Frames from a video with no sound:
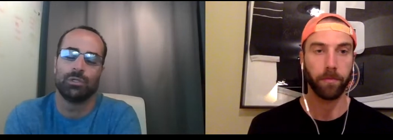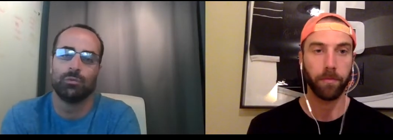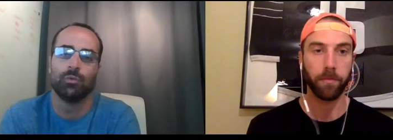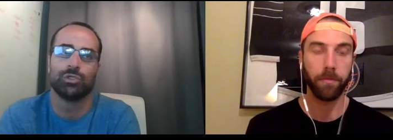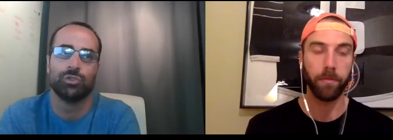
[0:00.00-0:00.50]

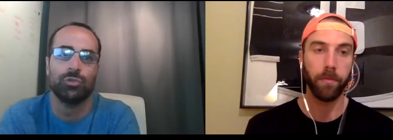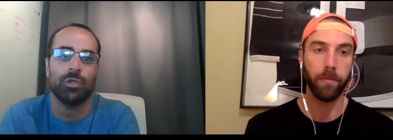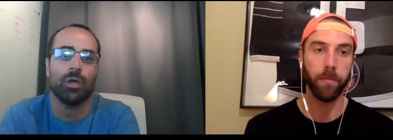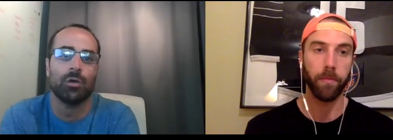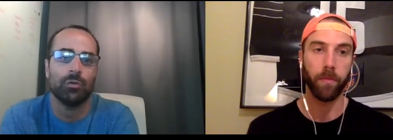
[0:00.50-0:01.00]
Speaker 1: what you
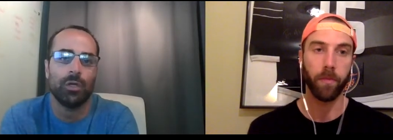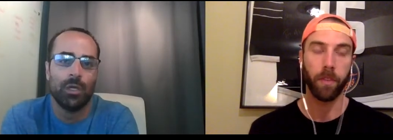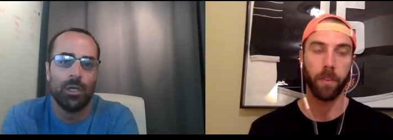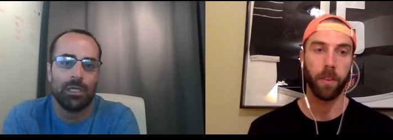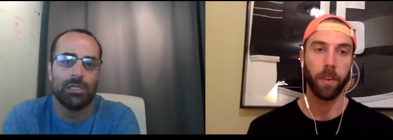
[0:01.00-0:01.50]
know
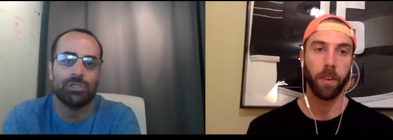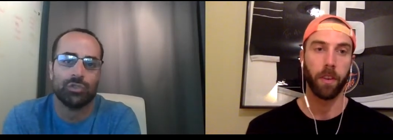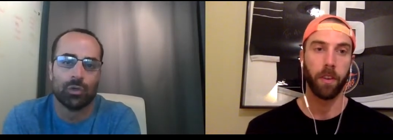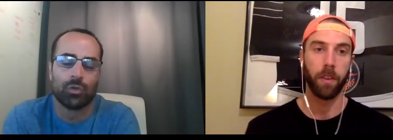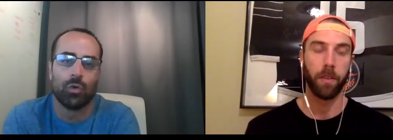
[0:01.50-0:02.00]
is
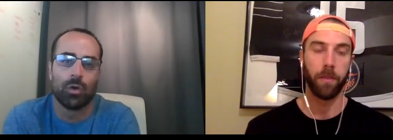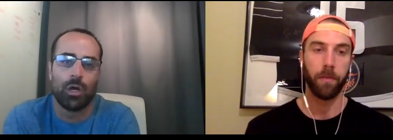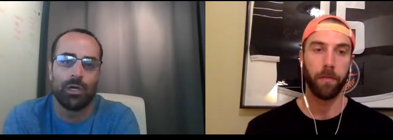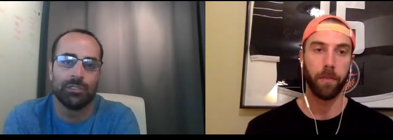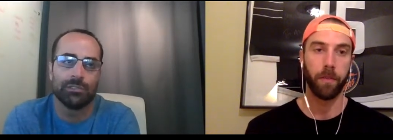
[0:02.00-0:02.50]
your core
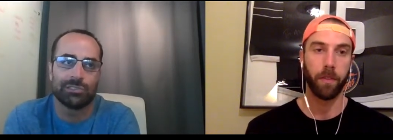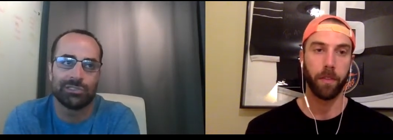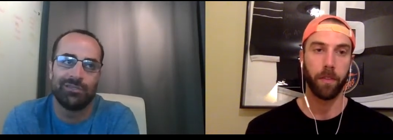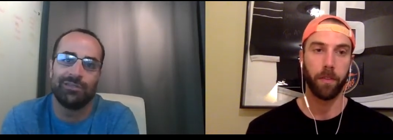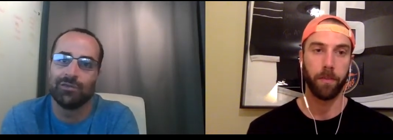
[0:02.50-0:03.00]
audience,
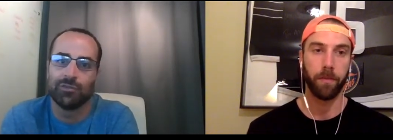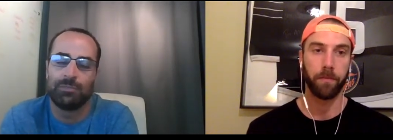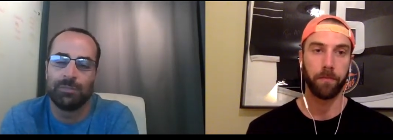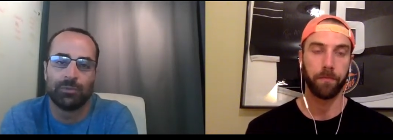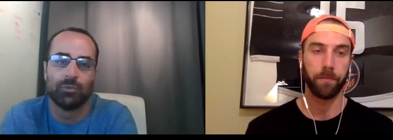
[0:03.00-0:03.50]
and then the other
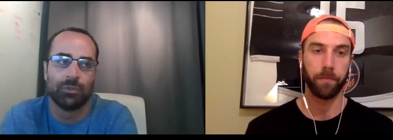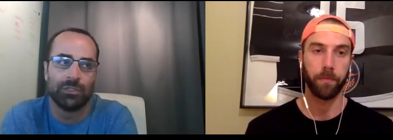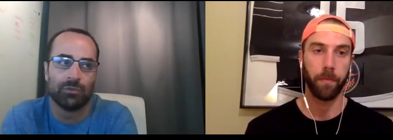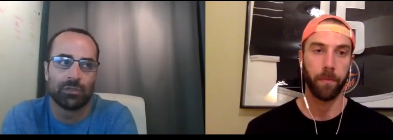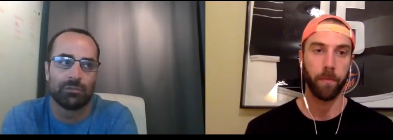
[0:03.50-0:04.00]
people will
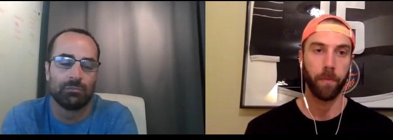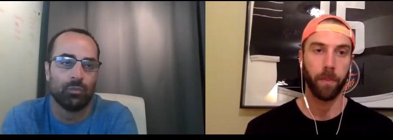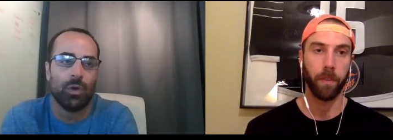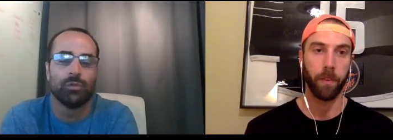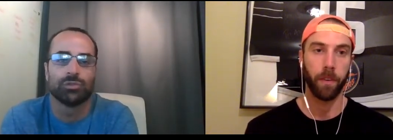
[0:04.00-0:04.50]
either
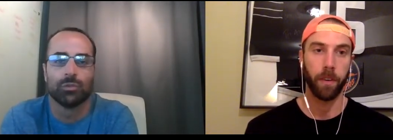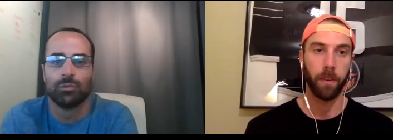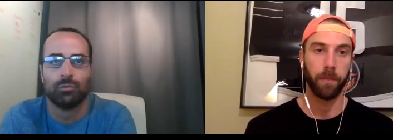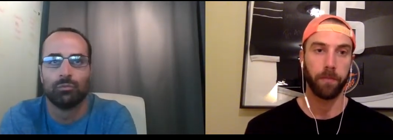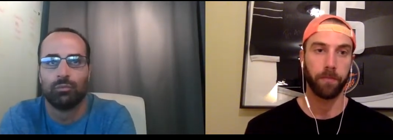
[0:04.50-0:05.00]
won't or
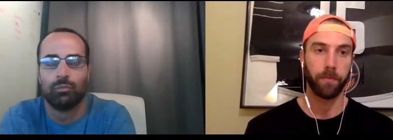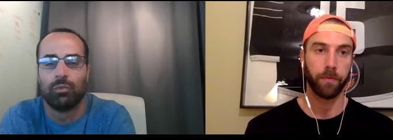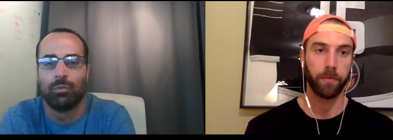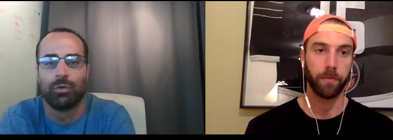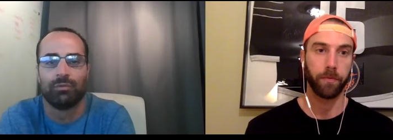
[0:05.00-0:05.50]

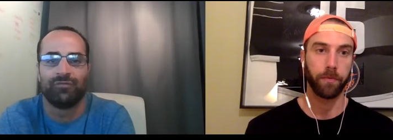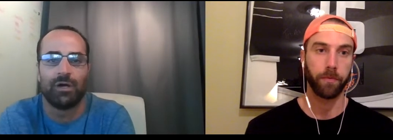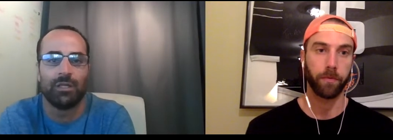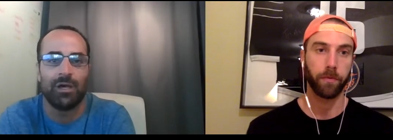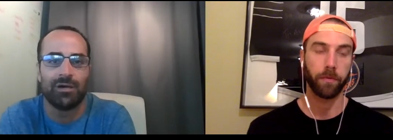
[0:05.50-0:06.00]
what will
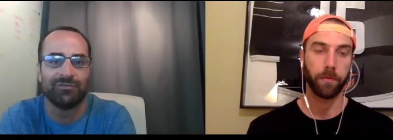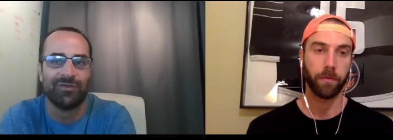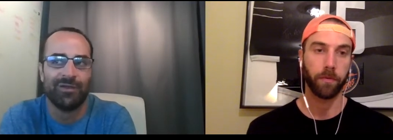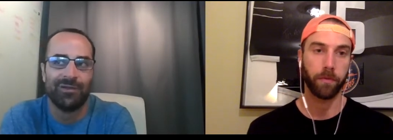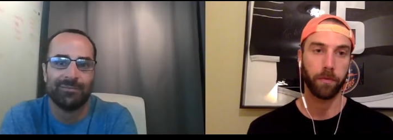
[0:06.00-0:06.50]
fall off.
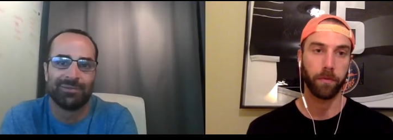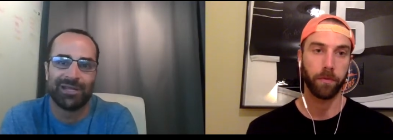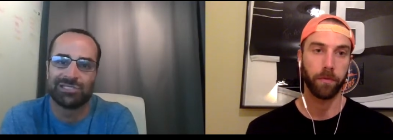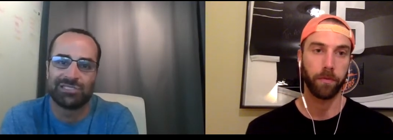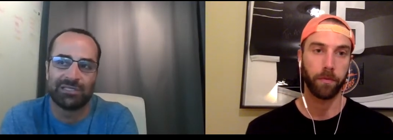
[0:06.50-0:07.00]
But I
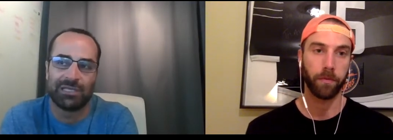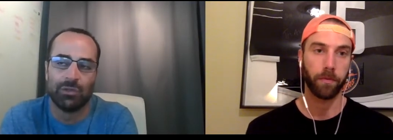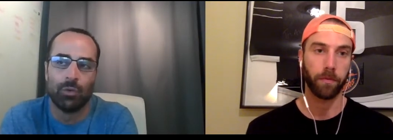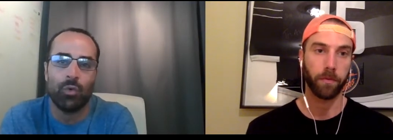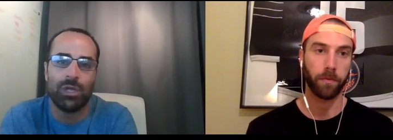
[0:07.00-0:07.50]
just think like the
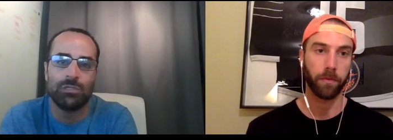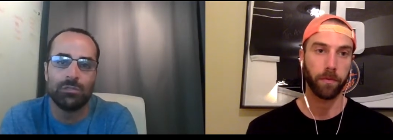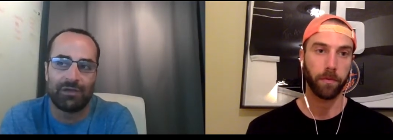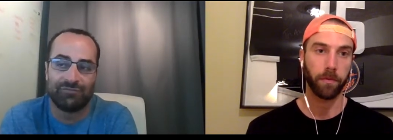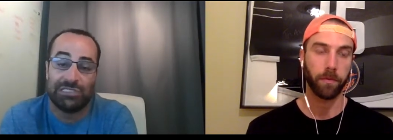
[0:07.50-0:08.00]
win you
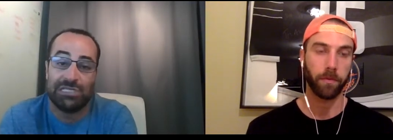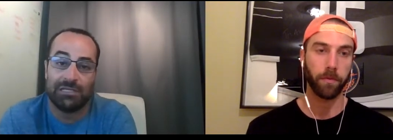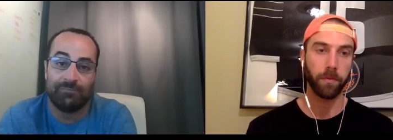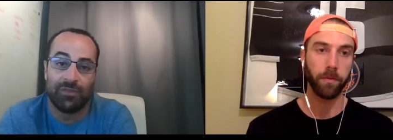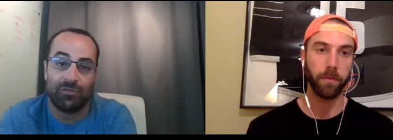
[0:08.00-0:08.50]
I've seen
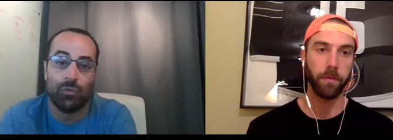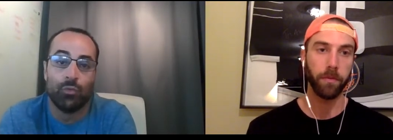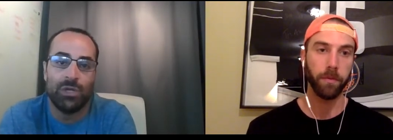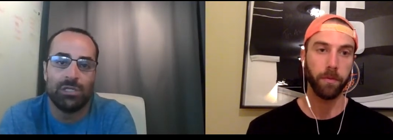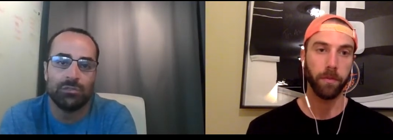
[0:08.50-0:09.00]
it the
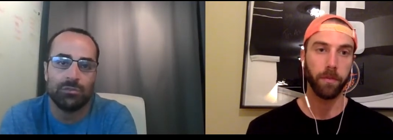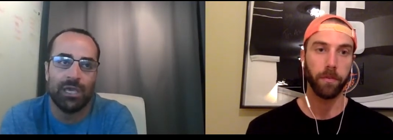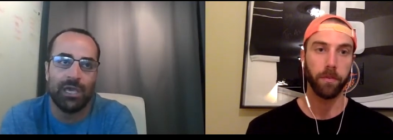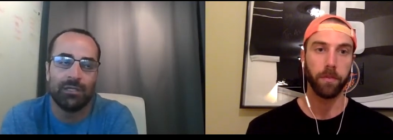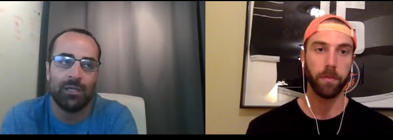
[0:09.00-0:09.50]
win you
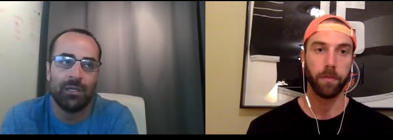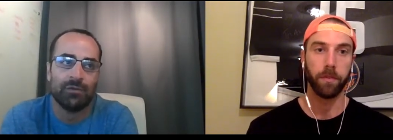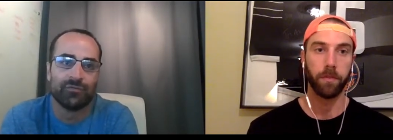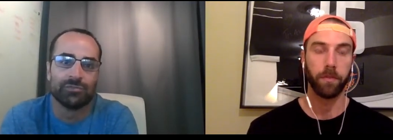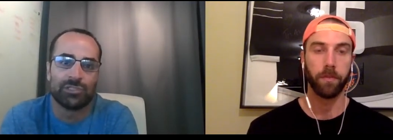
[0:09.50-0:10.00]
get
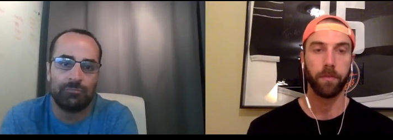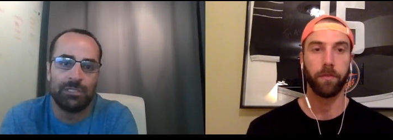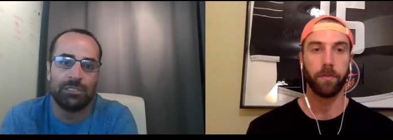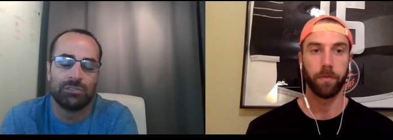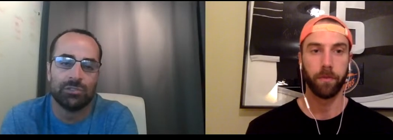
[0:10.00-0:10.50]
from
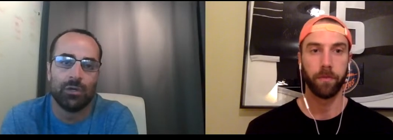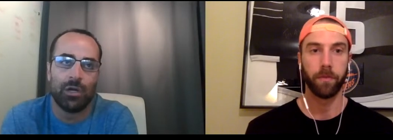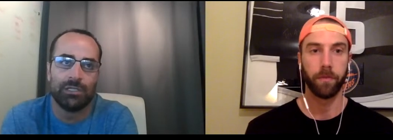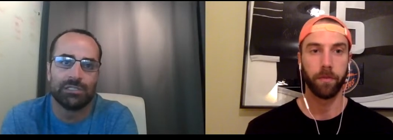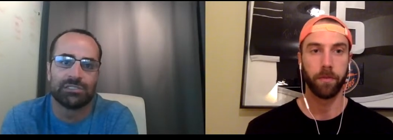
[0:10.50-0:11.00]
speaking to your
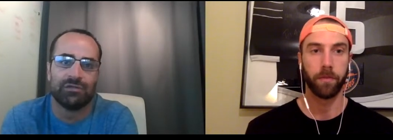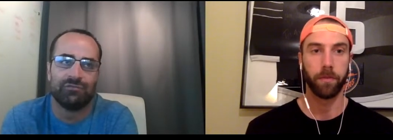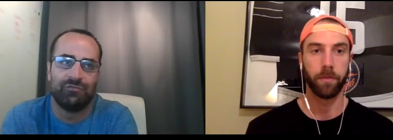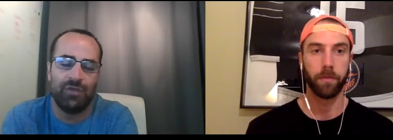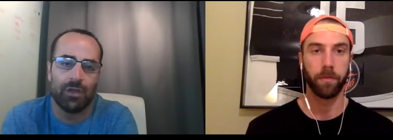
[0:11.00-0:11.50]
audience in a
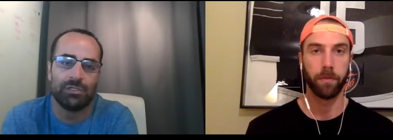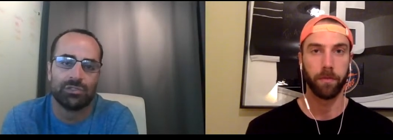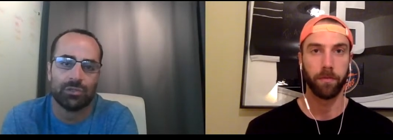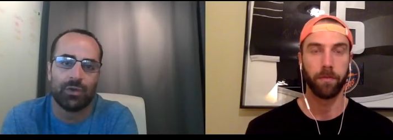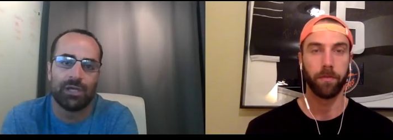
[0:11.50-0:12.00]
very
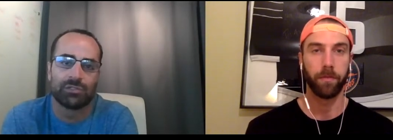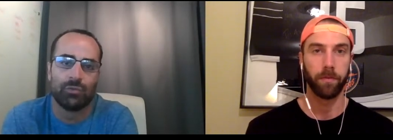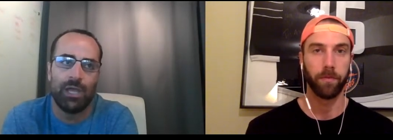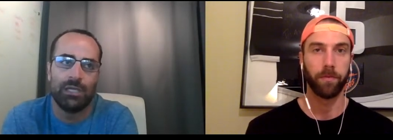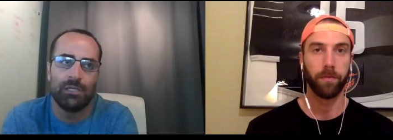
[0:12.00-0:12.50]
direct
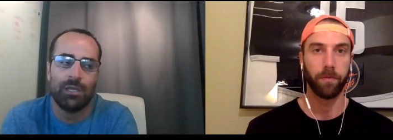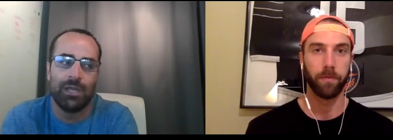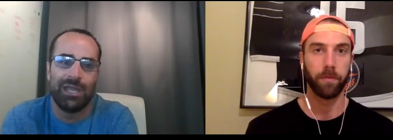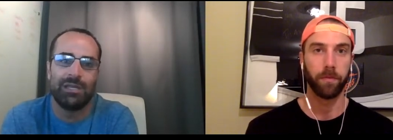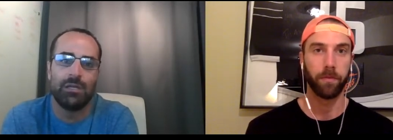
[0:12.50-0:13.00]
way
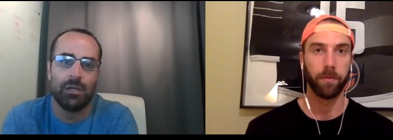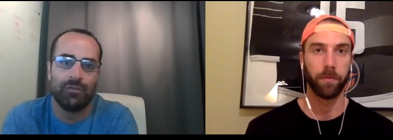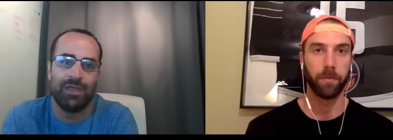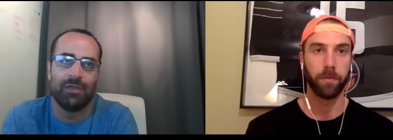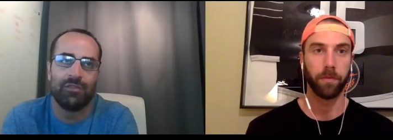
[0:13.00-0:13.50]
and no,
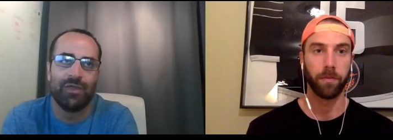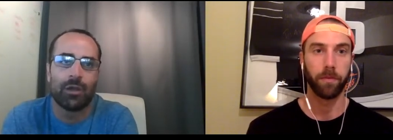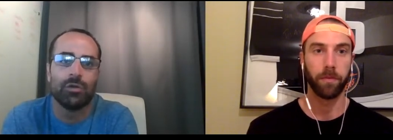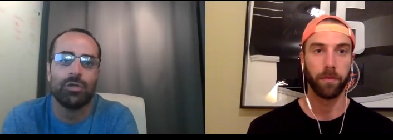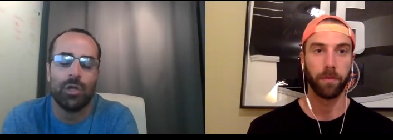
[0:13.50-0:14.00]

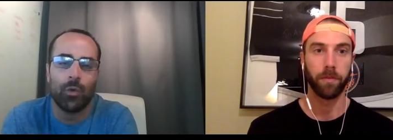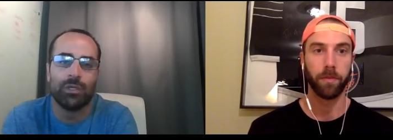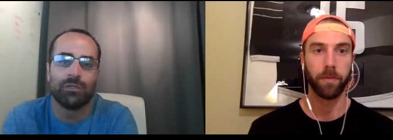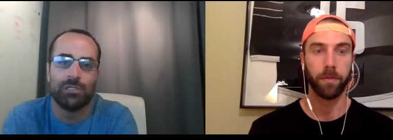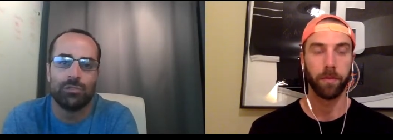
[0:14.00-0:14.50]
they're
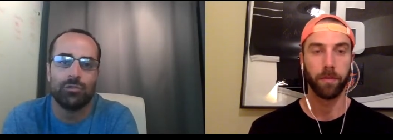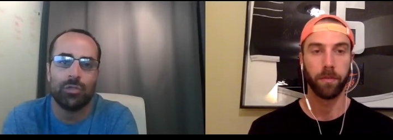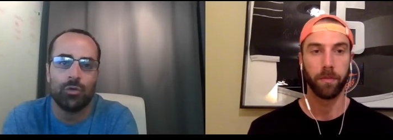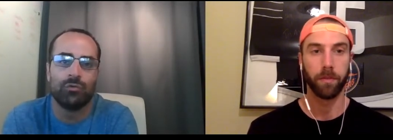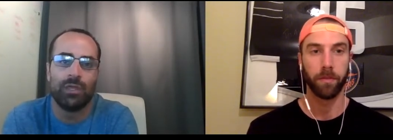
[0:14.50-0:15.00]
knowing that you
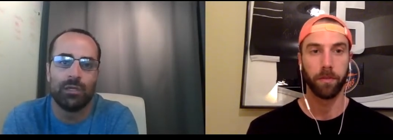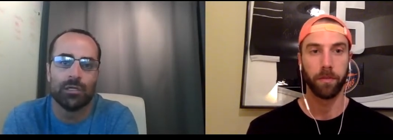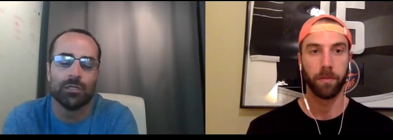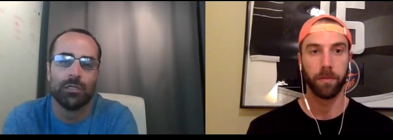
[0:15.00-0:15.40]
know who they are.